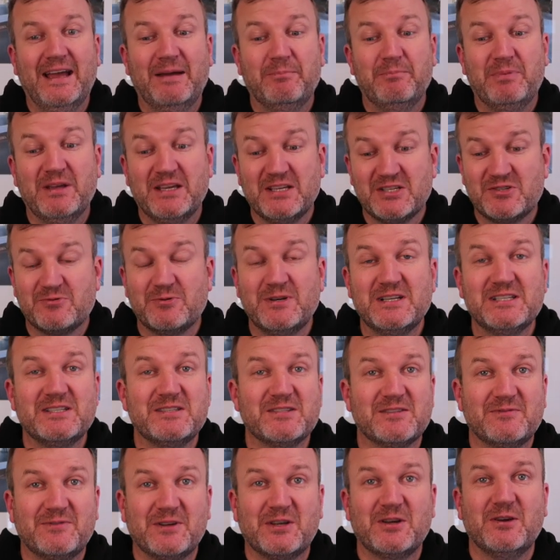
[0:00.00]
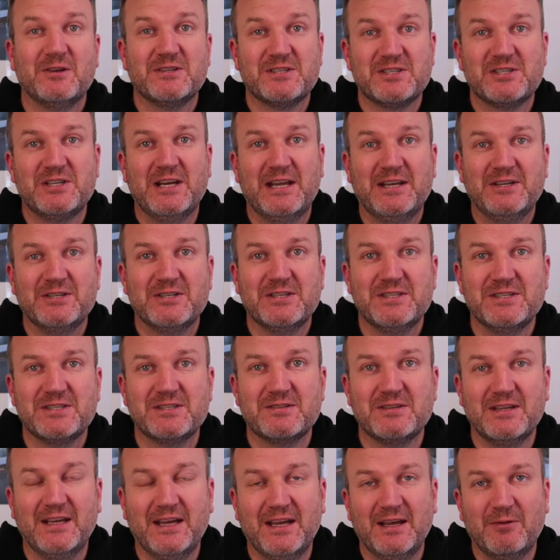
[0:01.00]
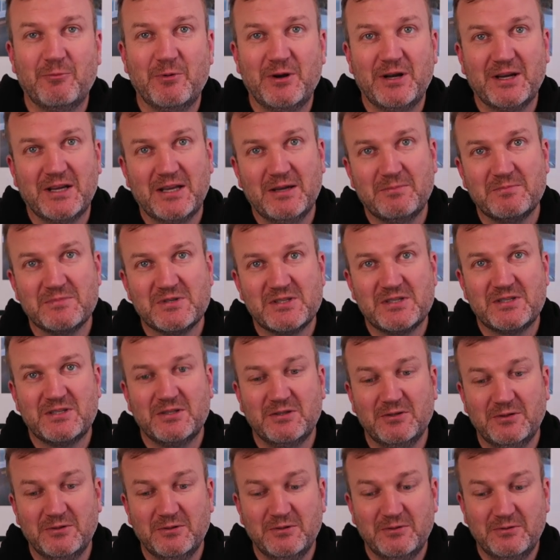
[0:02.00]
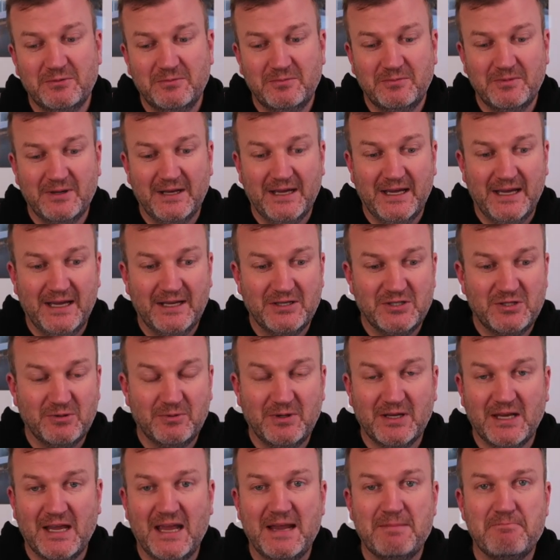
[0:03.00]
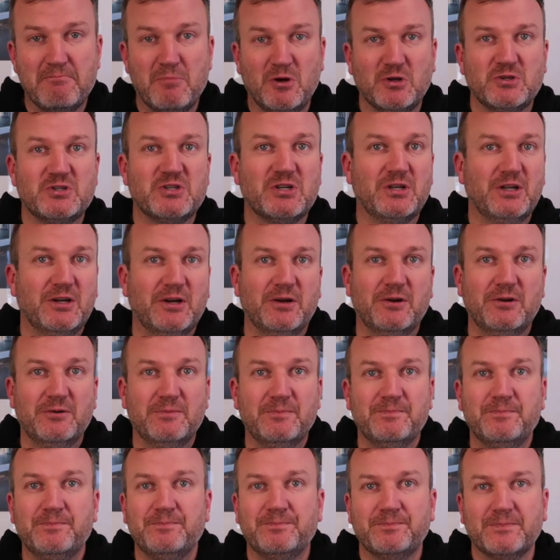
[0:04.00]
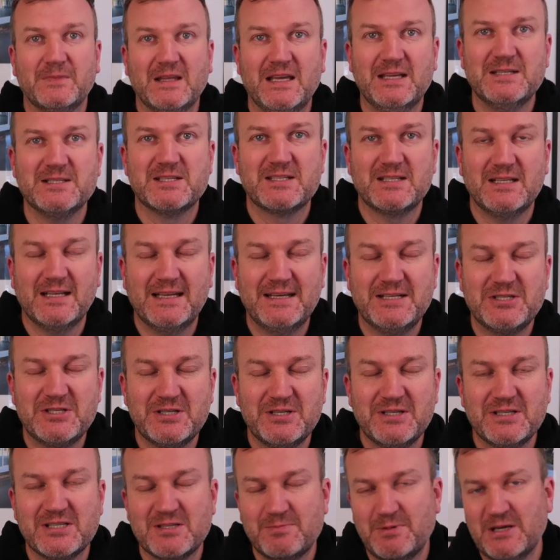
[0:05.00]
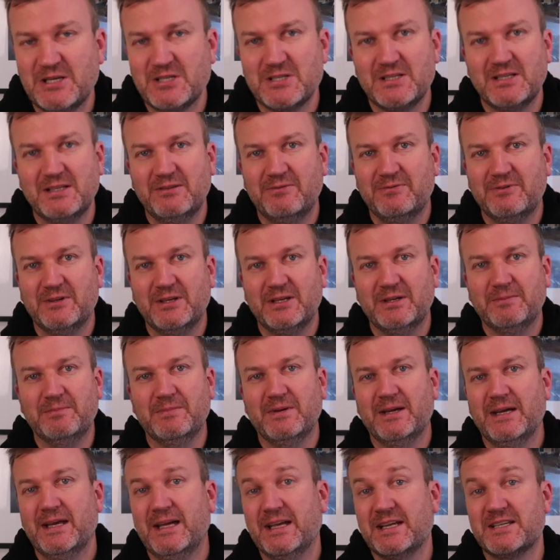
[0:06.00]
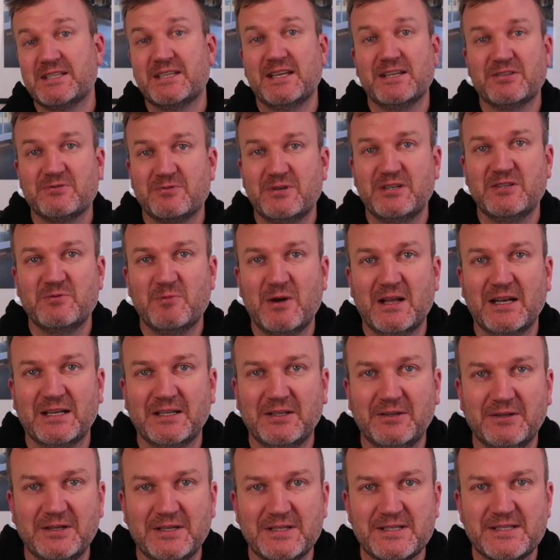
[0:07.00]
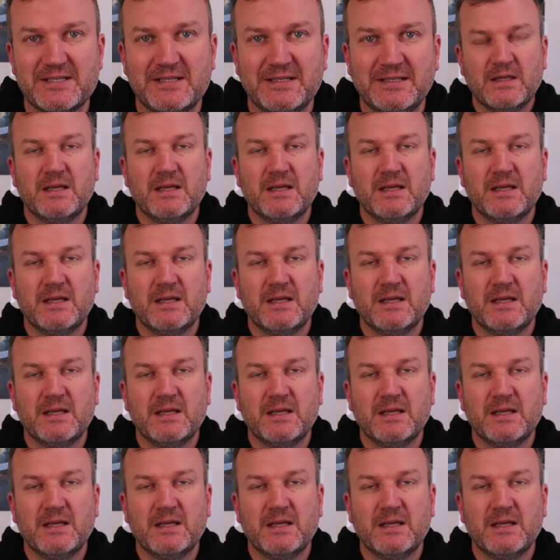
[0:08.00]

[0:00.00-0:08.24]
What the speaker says: biggest reasons for cost changes when it comes to doing a modular home installation, especially for accessory dwelling units.